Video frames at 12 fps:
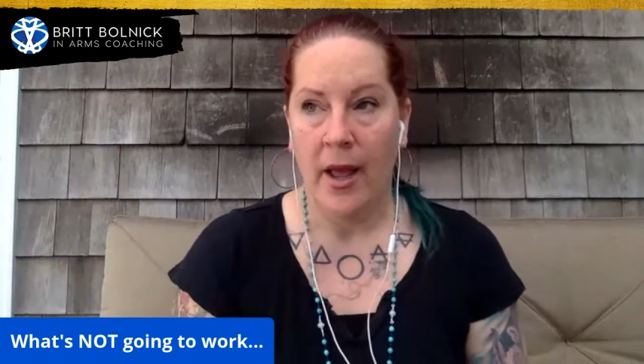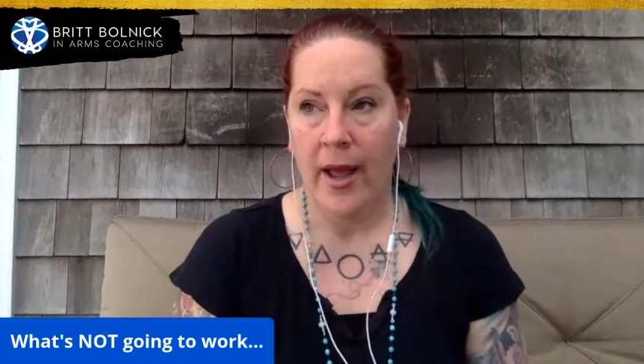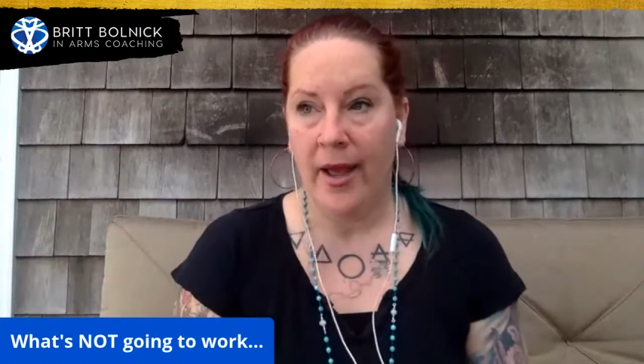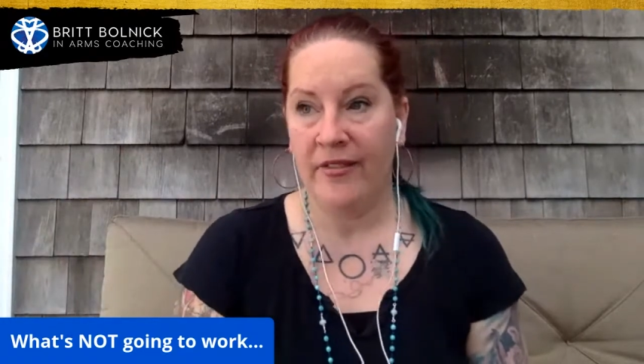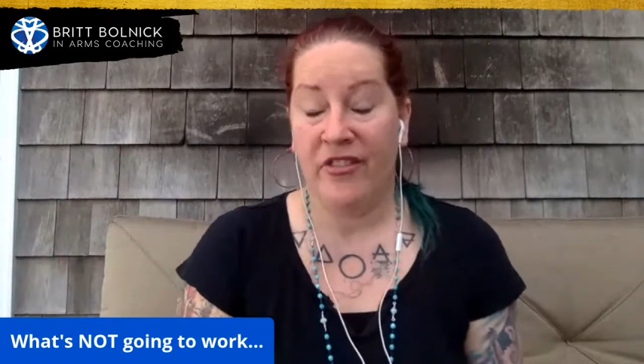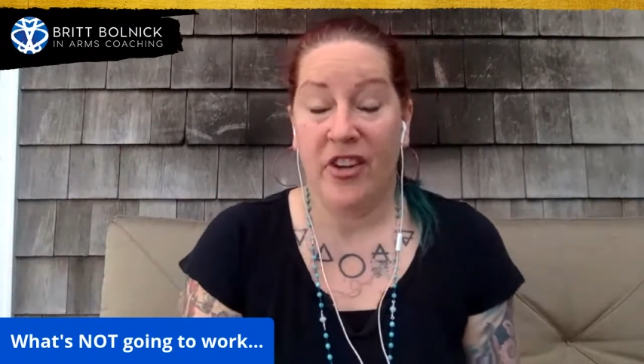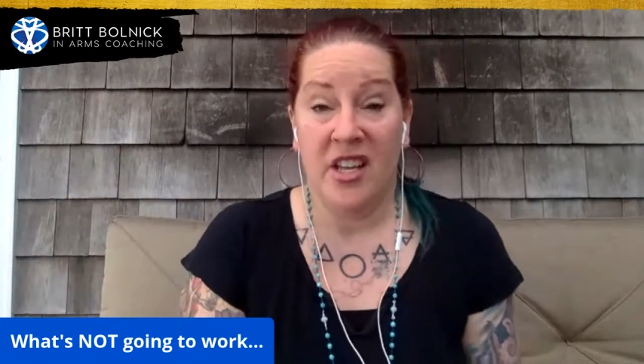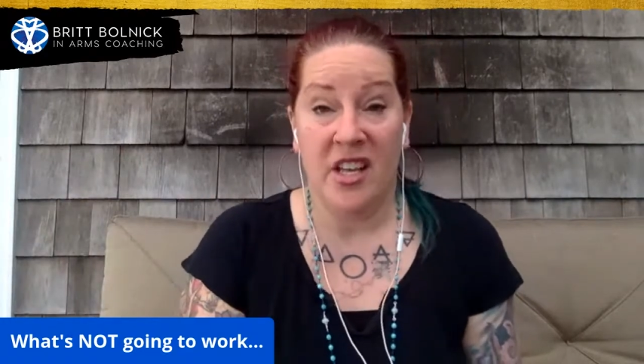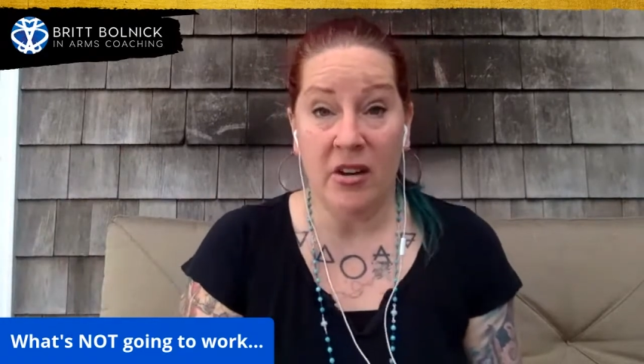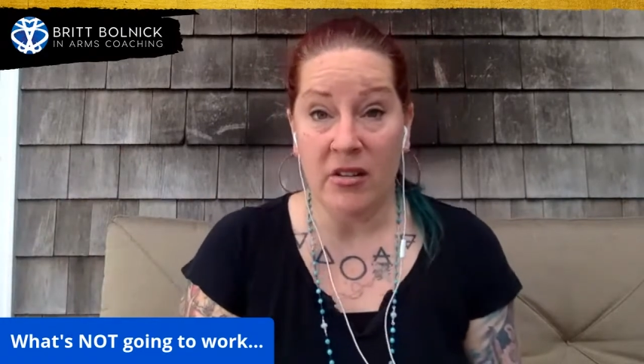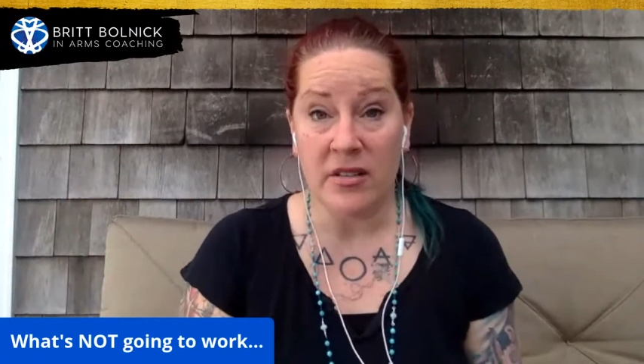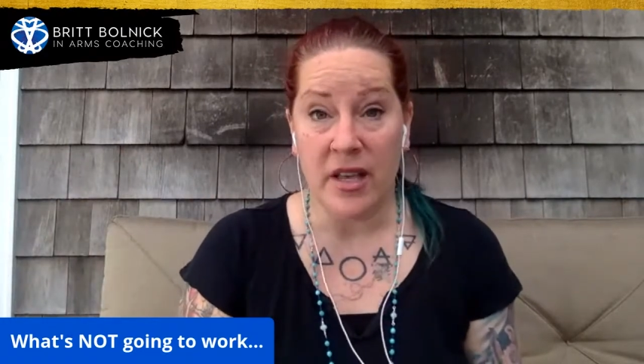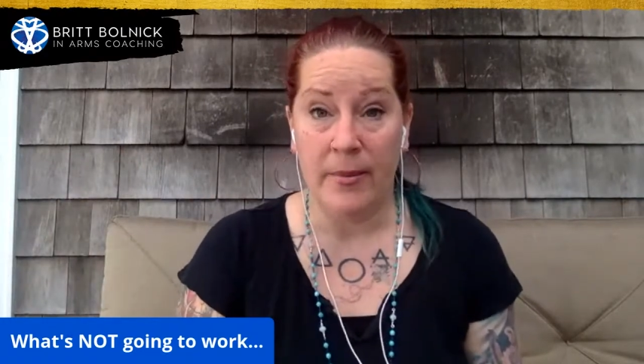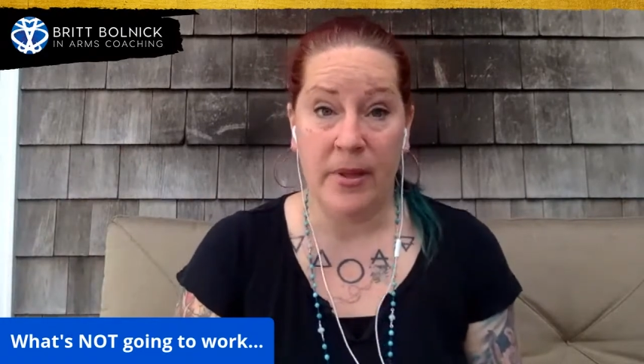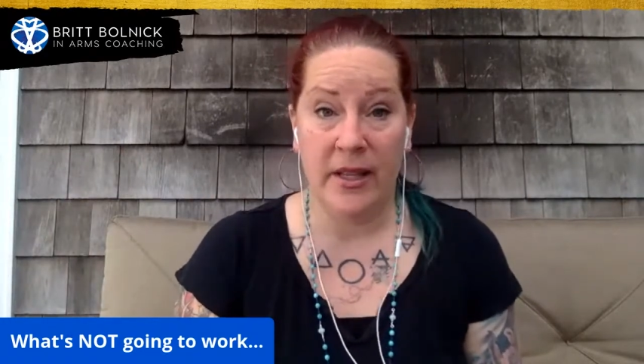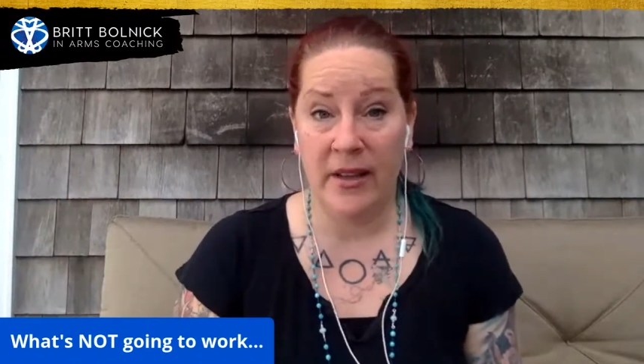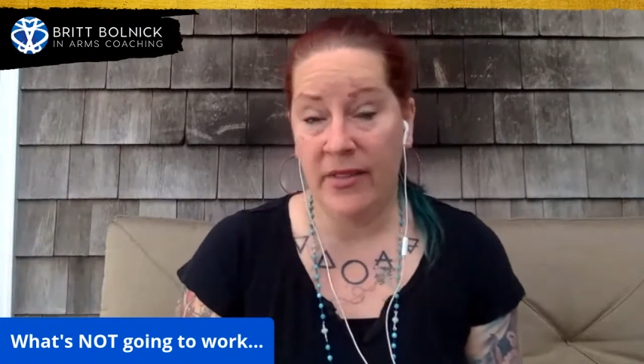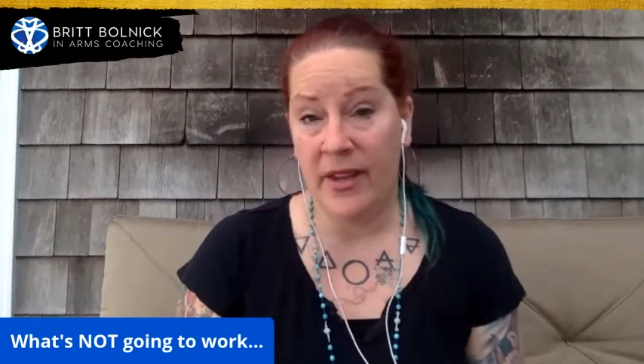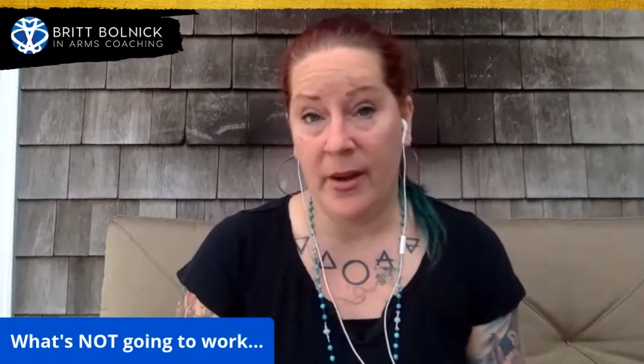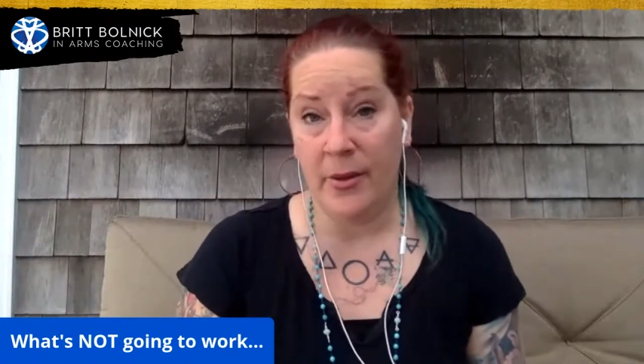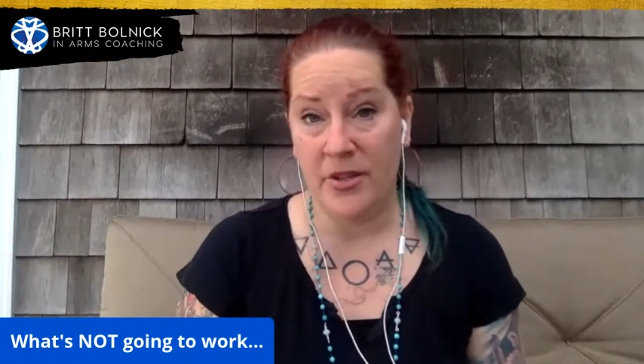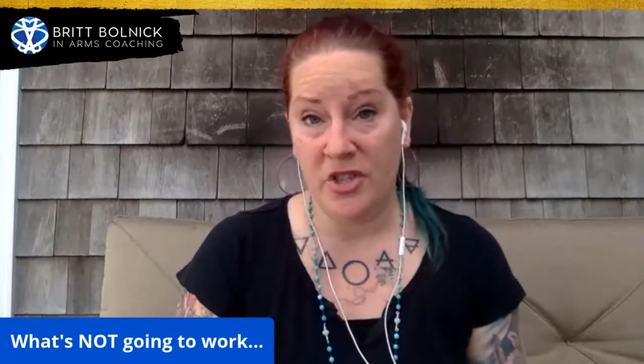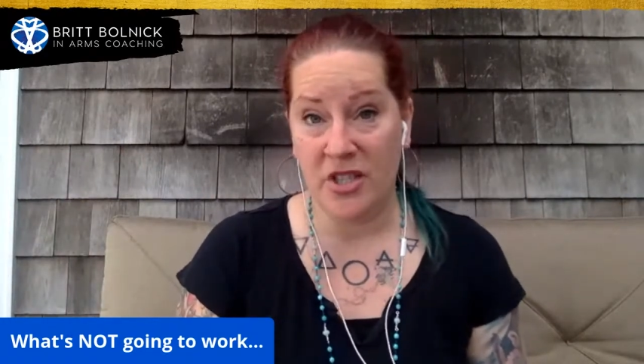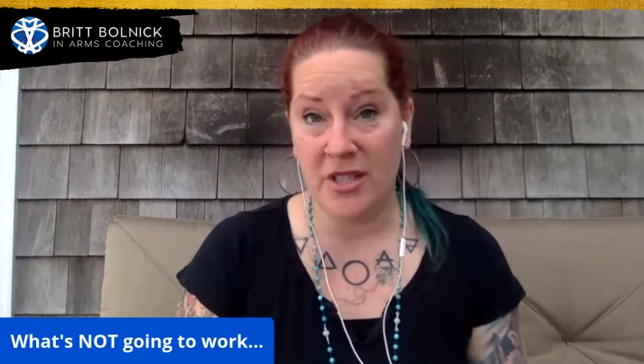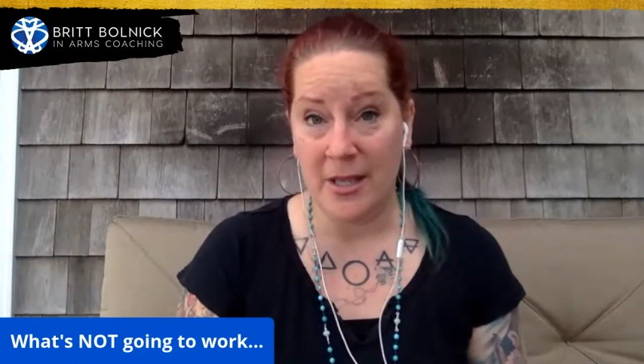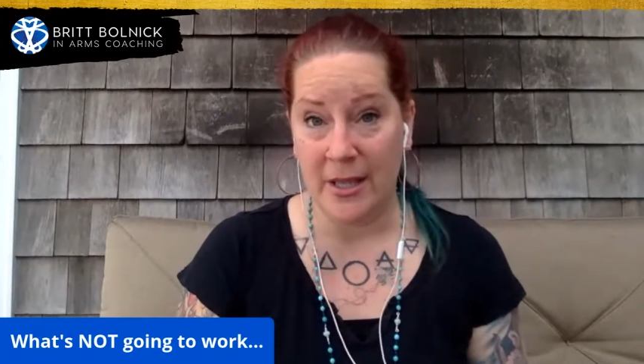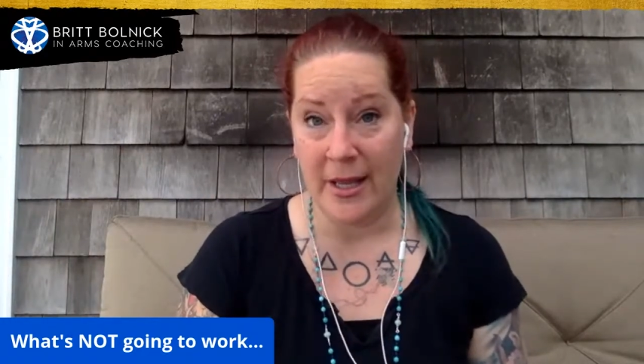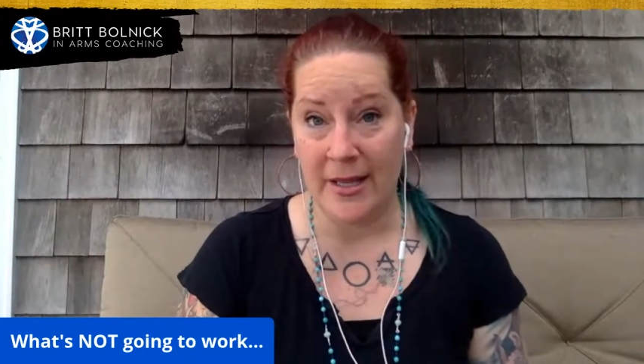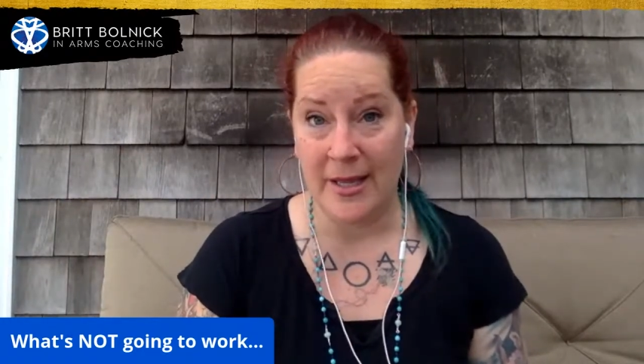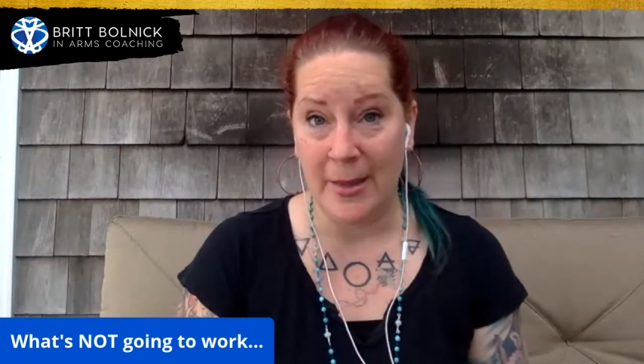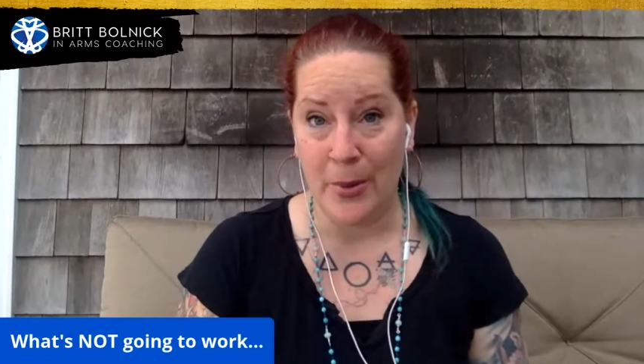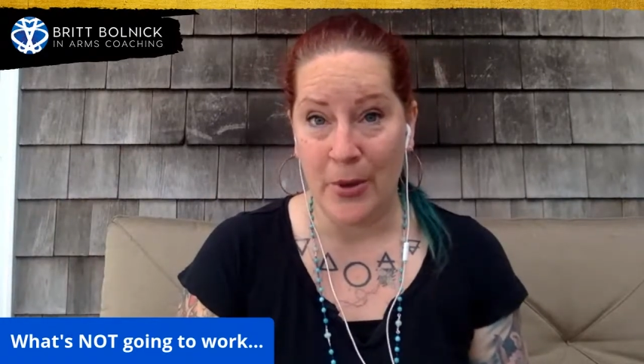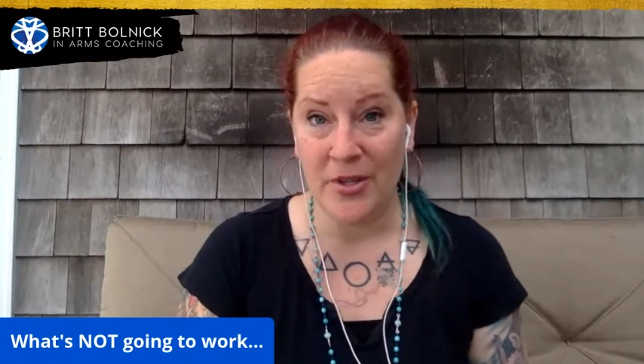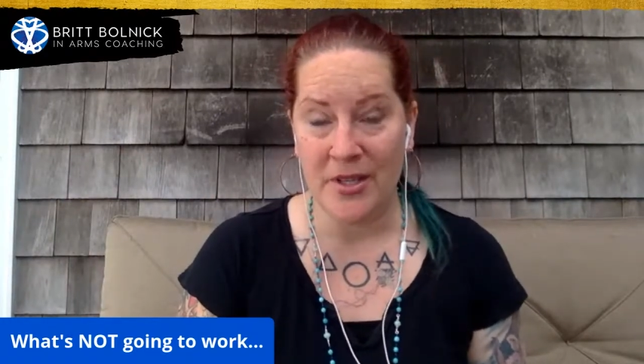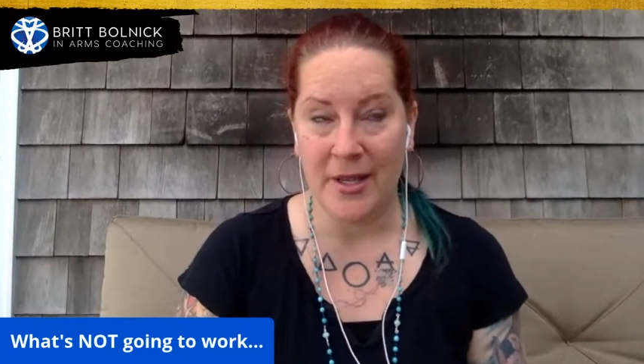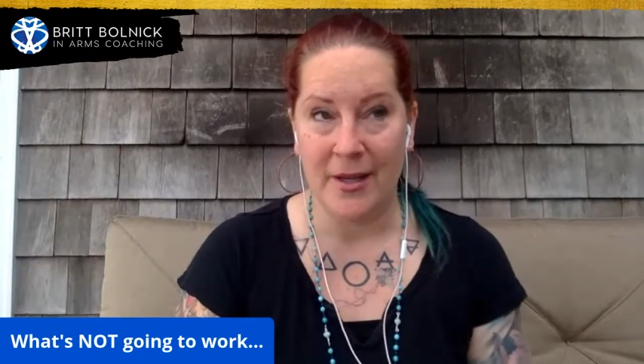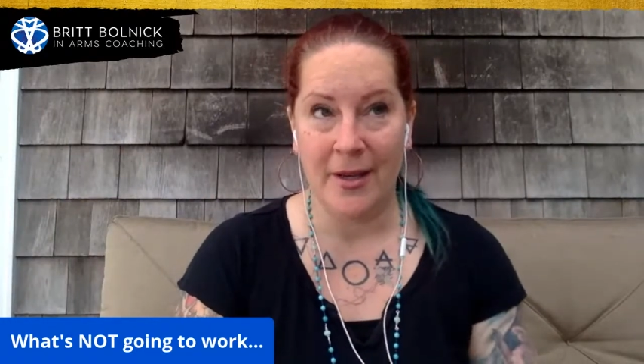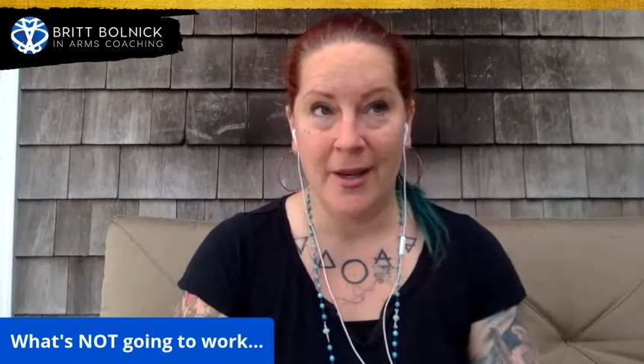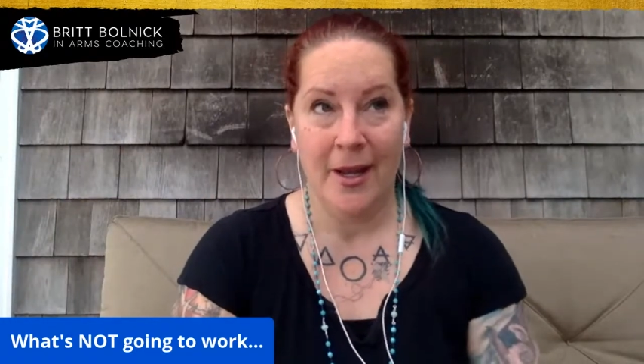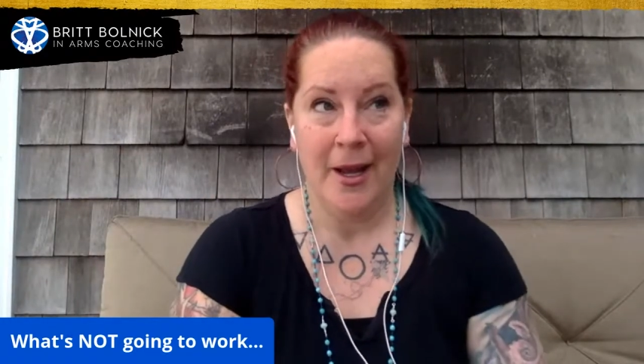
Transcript: And for years, I believed that I was just a lazy person.